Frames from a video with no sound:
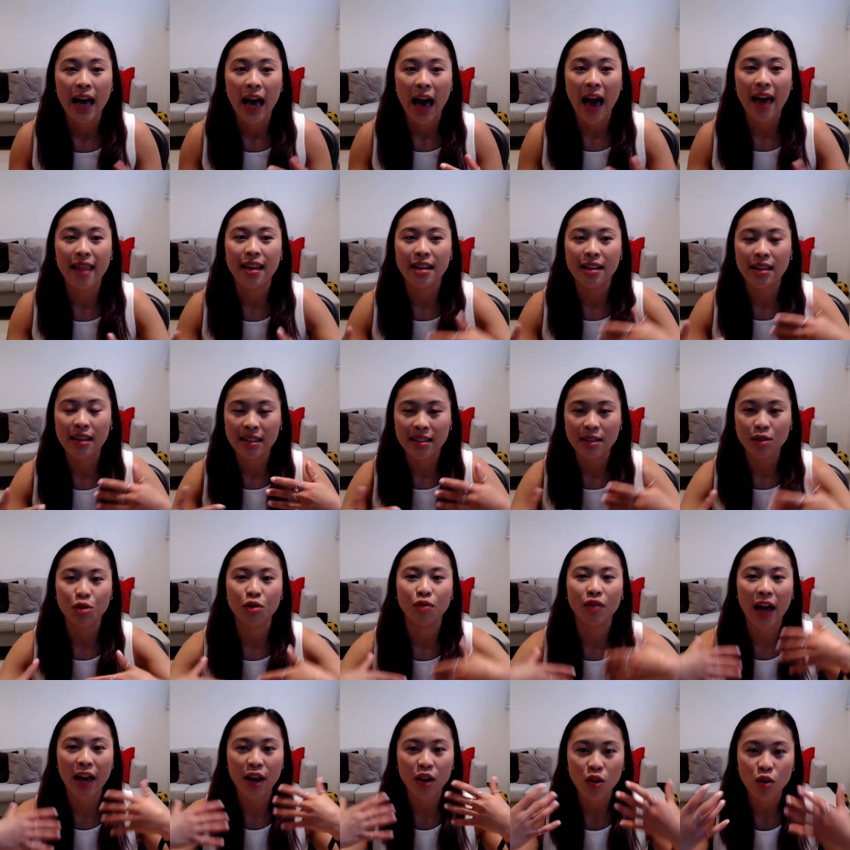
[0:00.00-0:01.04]
And then it's sort of
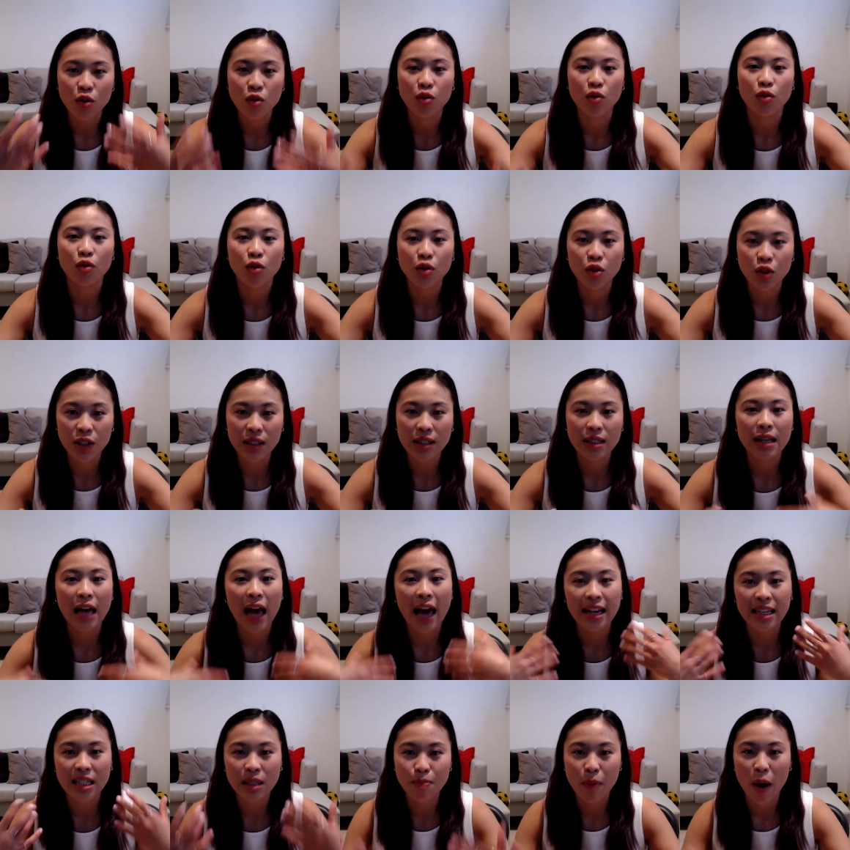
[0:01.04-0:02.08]
like you just
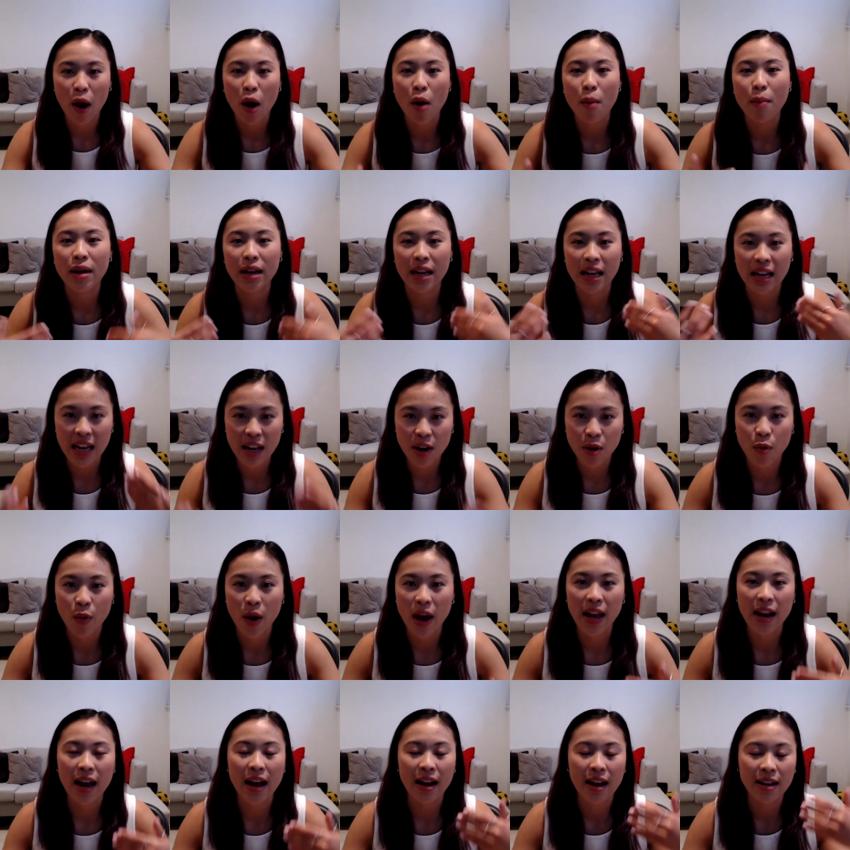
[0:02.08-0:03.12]
experiment and
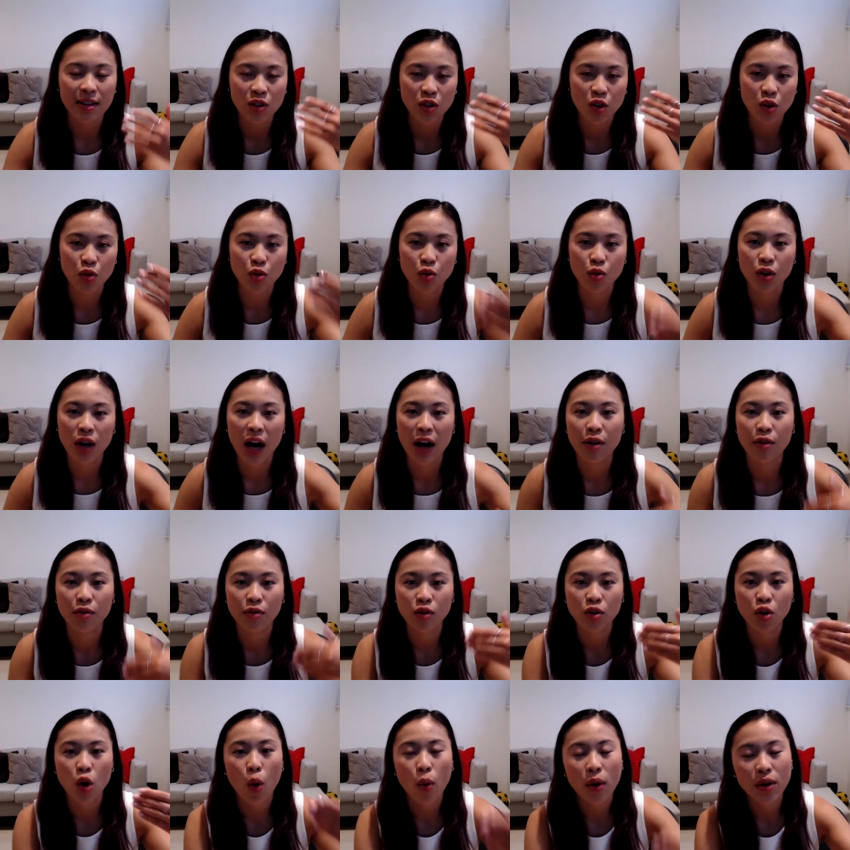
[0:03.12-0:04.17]
iterate. And as you kind
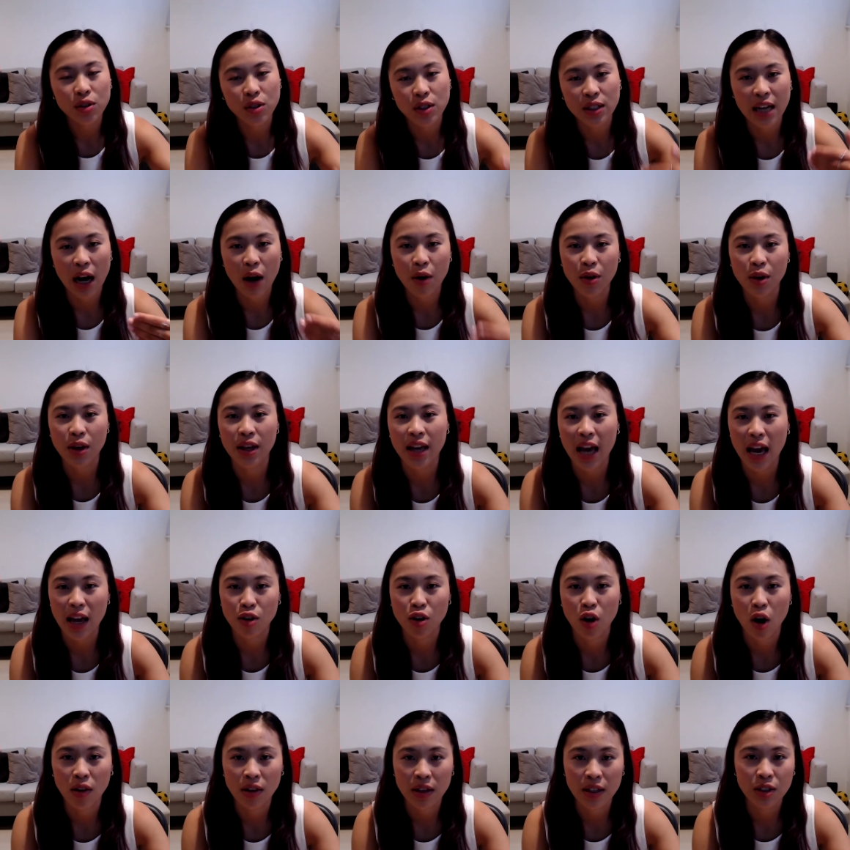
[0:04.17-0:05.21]
of go into DAO, you gain
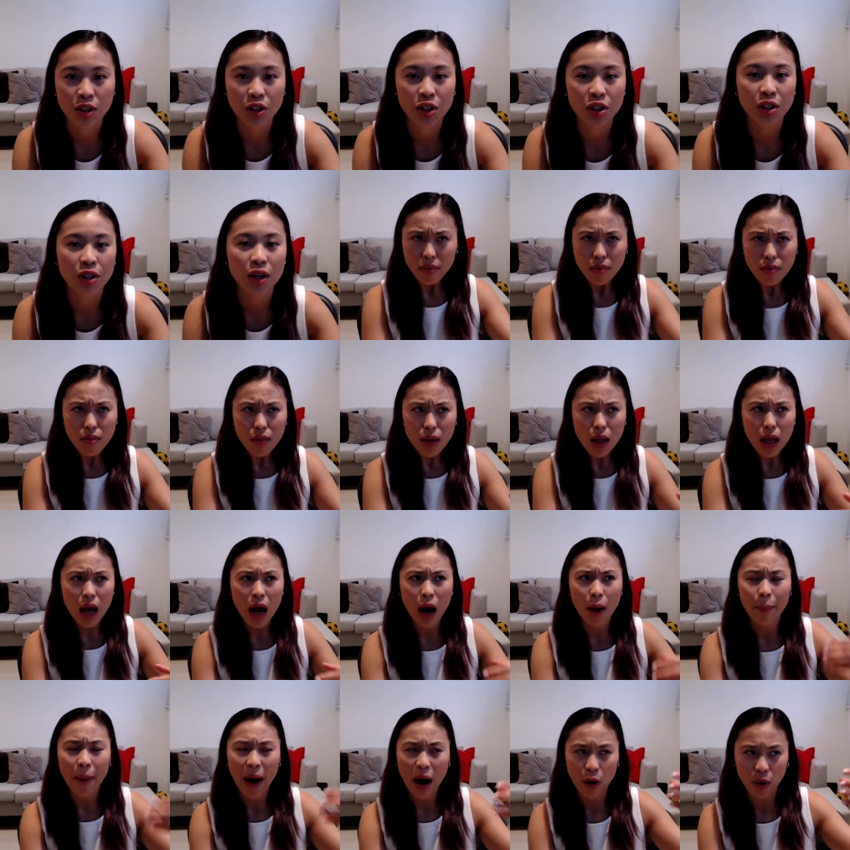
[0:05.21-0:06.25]
knowledge
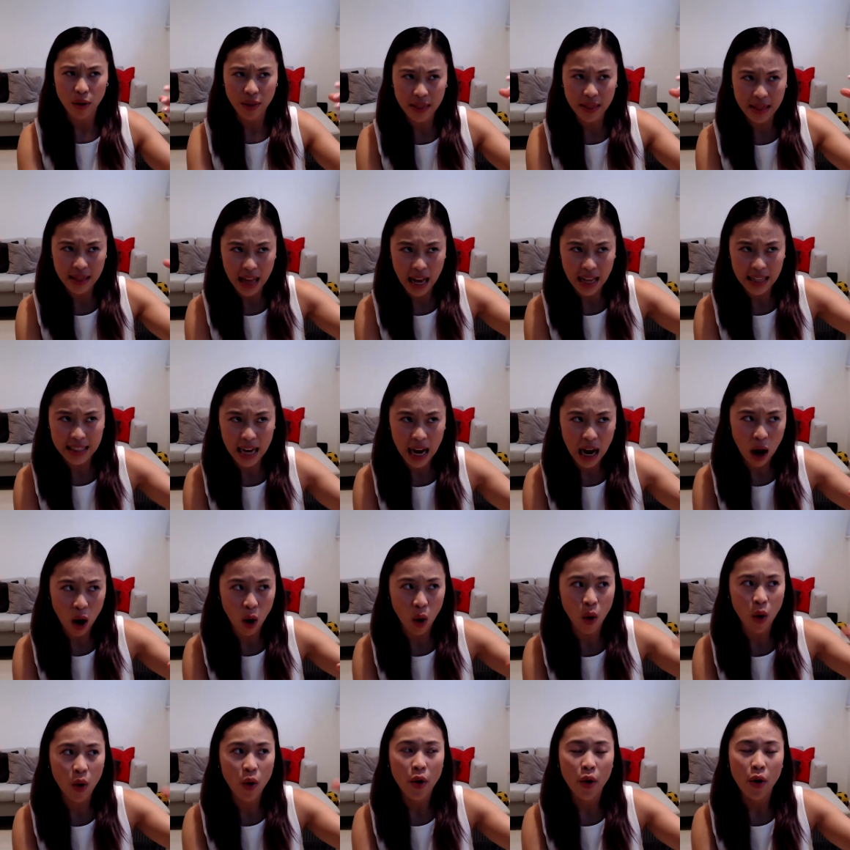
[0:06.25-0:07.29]
about that
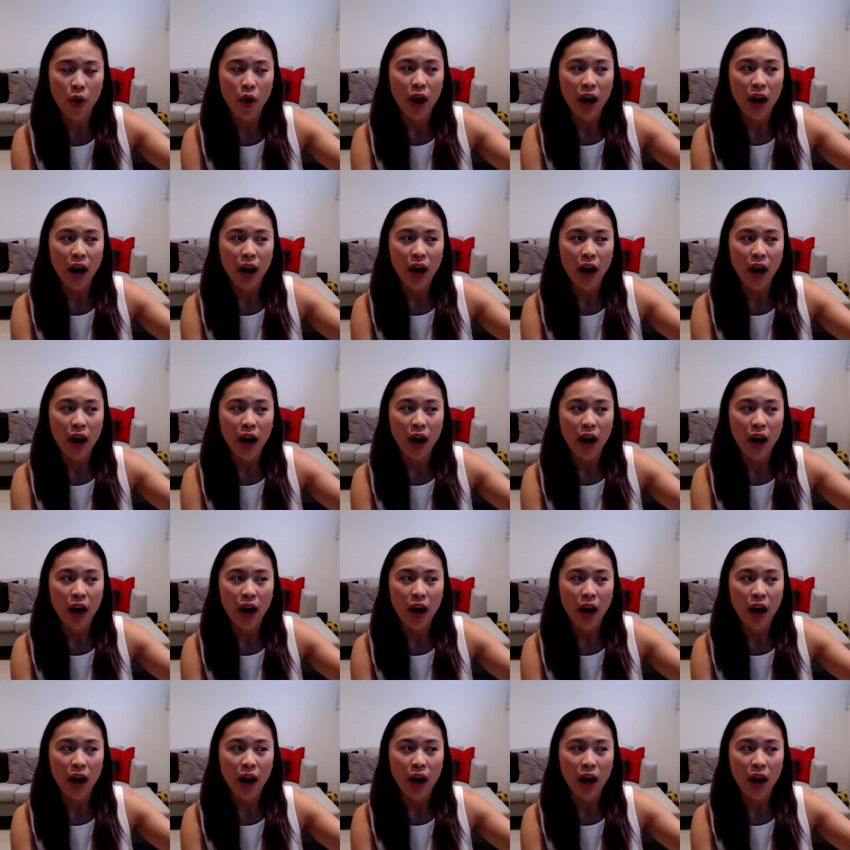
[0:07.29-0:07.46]
DAO.